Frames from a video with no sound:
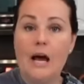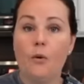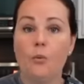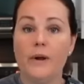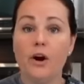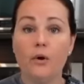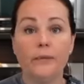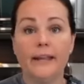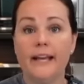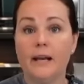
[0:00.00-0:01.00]
Now we are
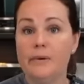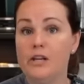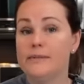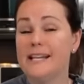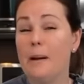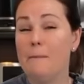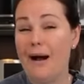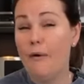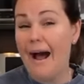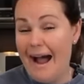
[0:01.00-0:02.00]
only gonna be using
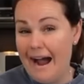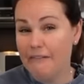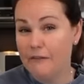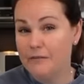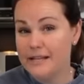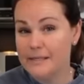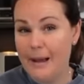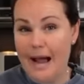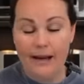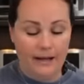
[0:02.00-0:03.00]
about half of this
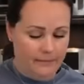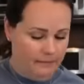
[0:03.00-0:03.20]
bag.